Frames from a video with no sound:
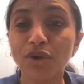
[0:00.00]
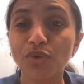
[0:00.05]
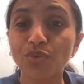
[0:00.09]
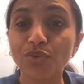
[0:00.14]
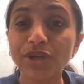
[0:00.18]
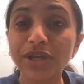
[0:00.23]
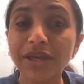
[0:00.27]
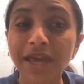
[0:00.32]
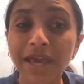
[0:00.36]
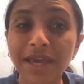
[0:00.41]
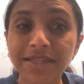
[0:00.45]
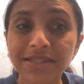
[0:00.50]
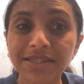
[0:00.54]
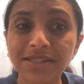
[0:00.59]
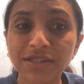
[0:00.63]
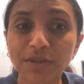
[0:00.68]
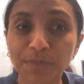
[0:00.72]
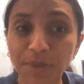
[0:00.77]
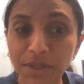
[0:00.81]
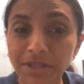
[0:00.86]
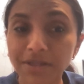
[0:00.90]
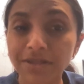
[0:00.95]
regain
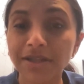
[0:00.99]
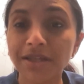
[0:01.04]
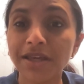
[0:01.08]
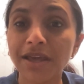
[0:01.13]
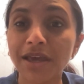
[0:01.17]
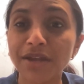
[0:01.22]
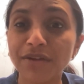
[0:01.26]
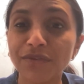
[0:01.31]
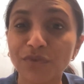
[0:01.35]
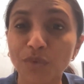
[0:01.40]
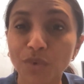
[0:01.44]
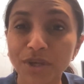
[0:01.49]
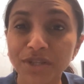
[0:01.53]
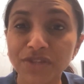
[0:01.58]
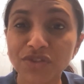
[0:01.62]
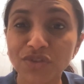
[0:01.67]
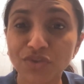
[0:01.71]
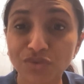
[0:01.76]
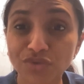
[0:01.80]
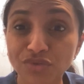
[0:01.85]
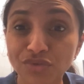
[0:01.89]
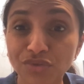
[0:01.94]
stability and avoid
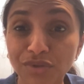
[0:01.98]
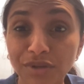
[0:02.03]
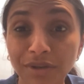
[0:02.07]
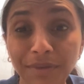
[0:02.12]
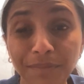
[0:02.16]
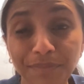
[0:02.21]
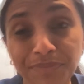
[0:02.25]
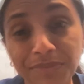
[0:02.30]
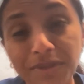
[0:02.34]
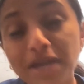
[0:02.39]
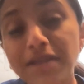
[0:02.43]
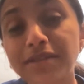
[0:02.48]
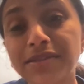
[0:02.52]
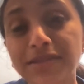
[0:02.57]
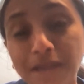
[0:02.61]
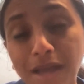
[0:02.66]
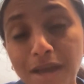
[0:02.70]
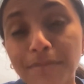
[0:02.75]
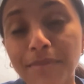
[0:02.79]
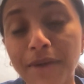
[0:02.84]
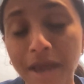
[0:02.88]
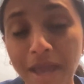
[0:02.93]
surgery, and
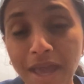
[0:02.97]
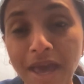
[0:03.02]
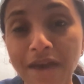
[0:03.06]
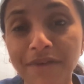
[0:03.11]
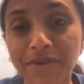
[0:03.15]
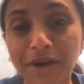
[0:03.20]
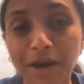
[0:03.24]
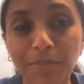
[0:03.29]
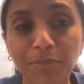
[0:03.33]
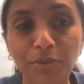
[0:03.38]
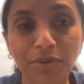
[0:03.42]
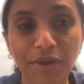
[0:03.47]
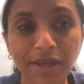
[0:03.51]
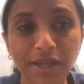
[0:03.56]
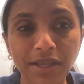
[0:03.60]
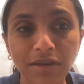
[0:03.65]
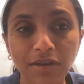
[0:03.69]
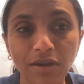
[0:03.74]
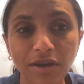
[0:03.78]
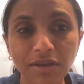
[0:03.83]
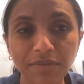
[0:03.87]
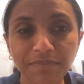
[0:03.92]
some I have
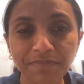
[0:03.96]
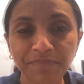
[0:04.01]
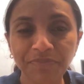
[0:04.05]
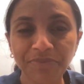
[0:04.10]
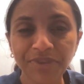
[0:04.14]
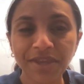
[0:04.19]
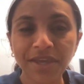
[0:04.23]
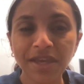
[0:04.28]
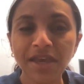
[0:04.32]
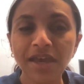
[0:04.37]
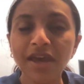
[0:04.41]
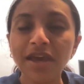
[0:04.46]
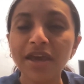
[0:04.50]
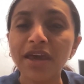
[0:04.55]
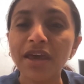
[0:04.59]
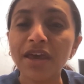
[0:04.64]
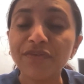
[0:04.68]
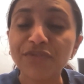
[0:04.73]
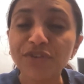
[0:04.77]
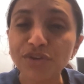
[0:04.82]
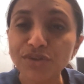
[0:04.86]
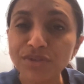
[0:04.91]
operated on.
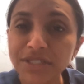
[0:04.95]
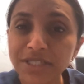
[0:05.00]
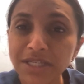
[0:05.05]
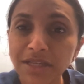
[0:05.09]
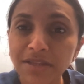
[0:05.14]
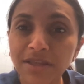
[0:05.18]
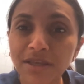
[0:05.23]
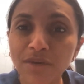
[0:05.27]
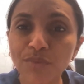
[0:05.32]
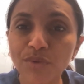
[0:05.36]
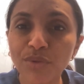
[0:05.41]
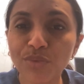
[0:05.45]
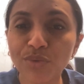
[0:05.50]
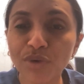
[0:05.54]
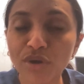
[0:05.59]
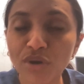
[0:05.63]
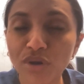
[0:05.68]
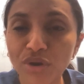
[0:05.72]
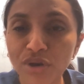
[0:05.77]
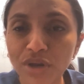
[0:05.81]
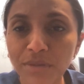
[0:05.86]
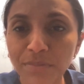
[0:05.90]
If you're dealing with
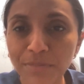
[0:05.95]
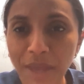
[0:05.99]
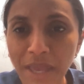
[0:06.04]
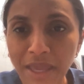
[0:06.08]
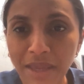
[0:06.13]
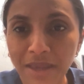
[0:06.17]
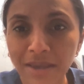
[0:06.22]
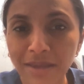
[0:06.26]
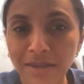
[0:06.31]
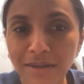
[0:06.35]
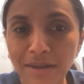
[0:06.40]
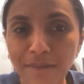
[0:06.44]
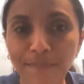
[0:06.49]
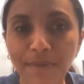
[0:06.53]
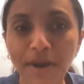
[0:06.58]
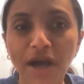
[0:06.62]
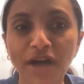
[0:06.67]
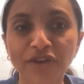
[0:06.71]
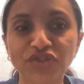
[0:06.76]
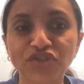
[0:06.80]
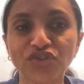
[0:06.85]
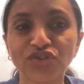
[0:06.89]
recurrent pain and
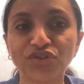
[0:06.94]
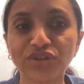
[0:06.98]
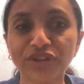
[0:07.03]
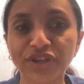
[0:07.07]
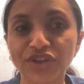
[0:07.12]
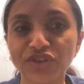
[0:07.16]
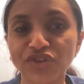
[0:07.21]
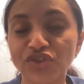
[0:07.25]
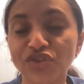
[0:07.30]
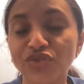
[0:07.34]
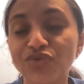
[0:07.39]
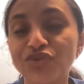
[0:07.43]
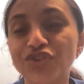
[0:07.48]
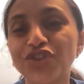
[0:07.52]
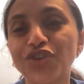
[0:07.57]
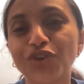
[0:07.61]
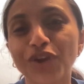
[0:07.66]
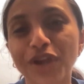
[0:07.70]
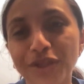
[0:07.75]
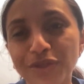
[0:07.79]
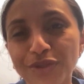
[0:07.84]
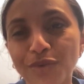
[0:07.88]
postural issues,
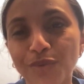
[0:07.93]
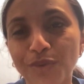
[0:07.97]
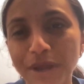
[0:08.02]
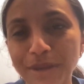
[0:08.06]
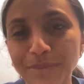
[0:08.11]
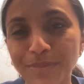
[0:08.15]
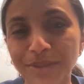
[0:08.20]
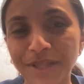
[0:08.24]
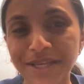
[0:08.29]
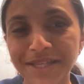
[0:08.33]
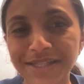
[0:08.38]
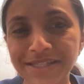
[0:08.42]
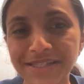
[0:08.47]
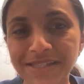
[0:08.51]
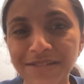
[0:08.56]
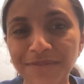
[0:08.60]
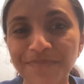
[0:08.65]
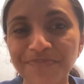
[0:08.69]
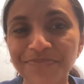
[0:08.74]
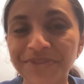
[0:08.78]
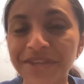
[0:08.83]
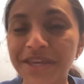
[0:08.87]
you're in the right place.
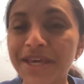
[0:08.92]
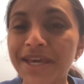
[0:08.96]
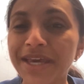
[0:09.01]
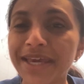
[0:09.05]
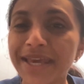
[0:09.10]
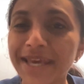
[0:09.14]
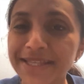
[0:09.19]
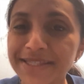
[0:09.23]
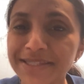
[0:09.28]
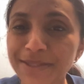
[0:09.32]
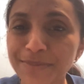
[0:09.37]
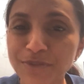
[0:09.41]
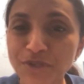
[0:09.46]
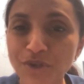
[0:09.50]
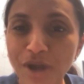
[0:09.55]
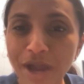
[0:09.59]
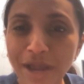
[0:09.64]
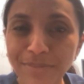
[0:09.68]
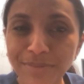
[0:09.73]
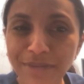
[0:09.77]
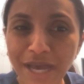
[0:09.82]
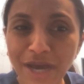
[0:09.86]
Hit
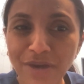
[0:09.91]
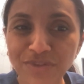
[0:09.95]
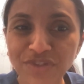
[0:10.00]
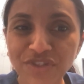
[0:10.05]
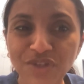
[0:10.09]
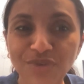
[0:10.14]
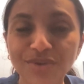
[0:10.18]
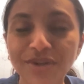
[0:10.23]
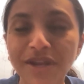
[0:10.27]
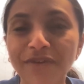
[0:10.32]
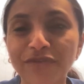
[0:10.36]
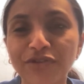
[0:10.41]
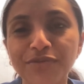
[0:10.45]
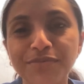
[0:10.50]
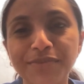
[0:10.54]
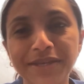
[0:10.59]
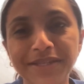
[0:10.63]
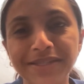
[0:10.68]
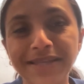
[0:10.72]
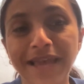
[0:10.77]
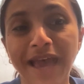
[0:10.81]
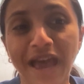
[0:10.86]
subscribe now so you never
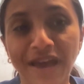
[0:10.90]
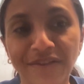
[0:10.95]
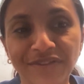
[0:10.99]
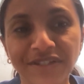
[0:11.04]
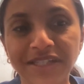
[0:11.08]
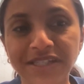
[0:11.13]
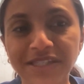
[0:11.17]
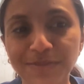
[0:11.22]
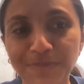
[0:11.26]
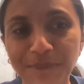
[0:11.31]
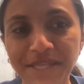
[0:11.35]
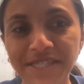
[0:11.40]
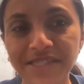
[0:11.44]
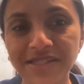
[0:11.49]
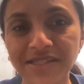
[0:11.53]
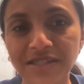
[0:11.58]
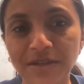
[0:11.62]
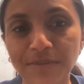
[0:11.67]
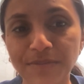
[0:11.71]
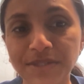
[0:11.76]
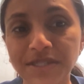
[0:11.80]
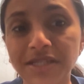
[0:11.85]
miss evidence-based
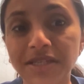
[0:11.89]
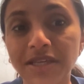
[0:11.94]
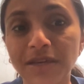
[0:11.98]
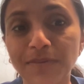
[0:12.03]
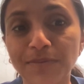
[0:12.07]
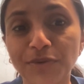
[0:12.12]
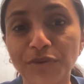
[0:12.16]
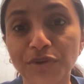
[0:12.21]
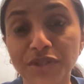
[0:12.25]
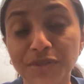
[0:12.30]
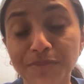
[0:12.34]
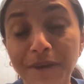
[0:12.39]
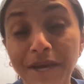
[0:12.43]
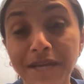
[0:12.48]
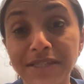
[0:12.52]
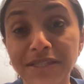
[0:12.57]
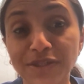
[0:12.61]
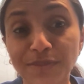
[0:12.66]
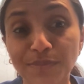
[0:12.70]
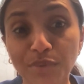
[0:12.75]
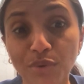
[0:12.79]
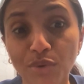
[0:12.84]
tips to keep your spine
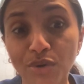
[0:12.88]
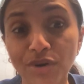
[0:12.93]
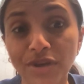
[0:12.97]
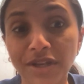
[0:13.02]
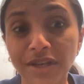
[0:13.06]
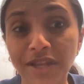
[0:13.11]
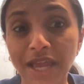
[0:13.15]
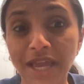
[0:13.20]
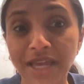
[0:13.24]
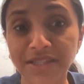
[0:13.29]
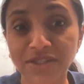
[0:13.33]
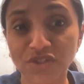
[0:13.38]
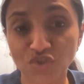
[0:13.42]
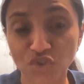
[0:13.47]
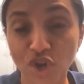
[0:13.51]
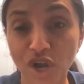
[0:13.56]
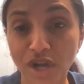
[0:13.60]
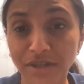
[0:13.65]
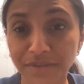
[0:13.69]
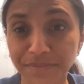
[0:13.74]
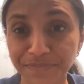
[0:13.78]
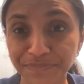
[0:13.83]
supported and
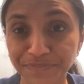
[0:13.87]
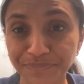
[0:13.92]
strong.